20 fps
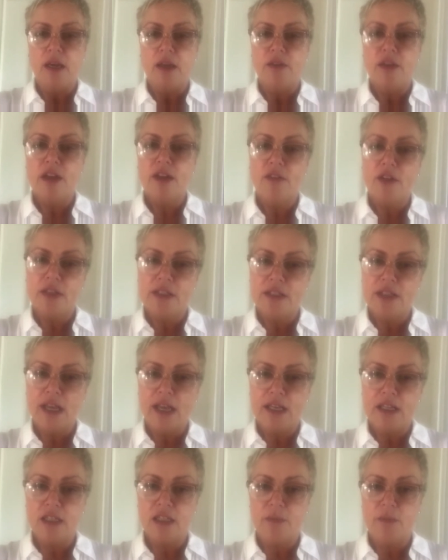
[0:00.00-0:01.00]
Then if I
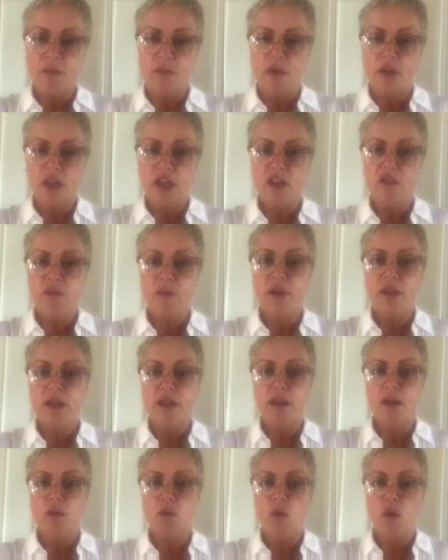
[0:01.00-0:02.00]
say to them, give me
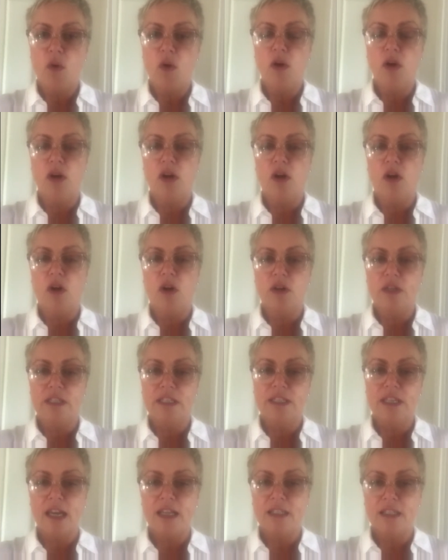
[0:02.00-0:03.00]
the walk or
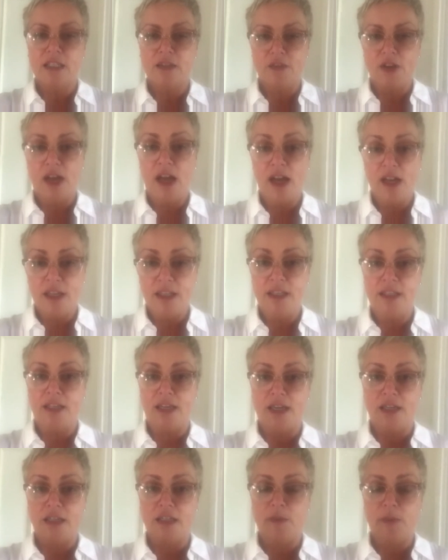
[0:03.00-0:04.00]
stance of a high
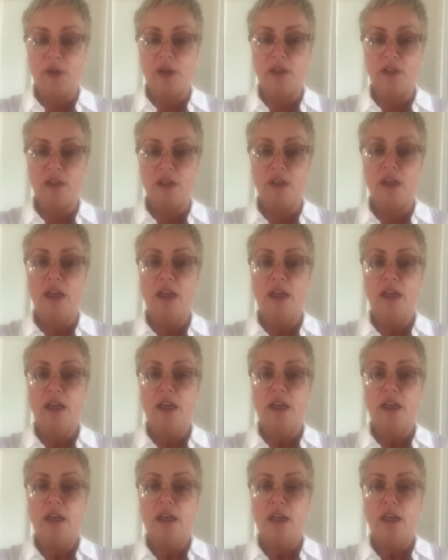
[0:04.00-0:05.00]
status person,
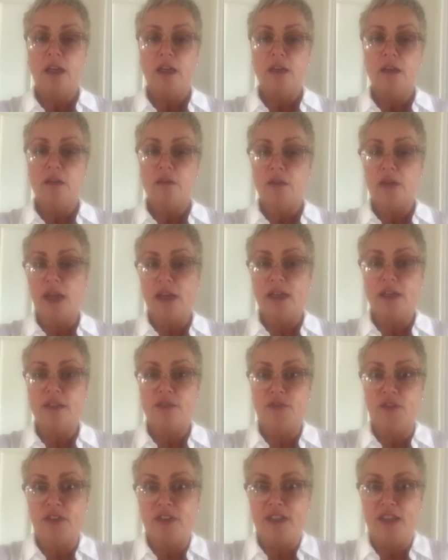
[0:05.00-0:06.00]
like
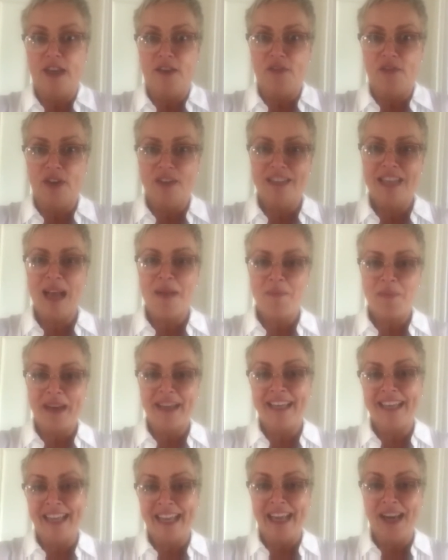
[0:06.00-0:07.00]
for example, a
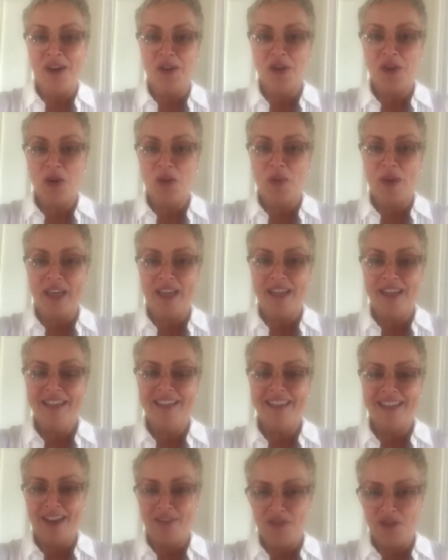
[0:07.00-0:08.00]
king or a queen,
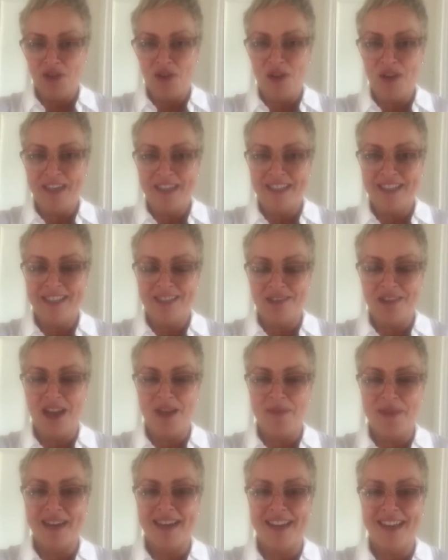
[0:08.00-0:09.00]
after all it is
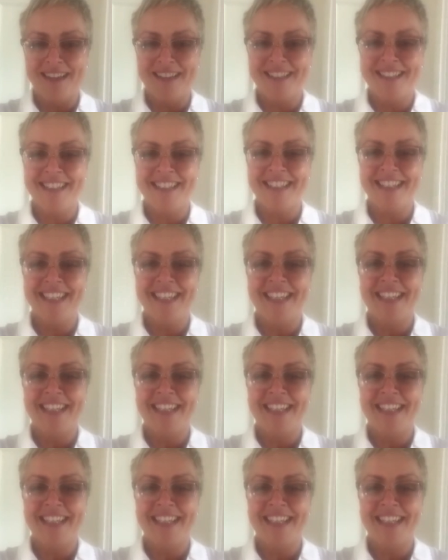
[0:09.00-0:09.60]
drama classes.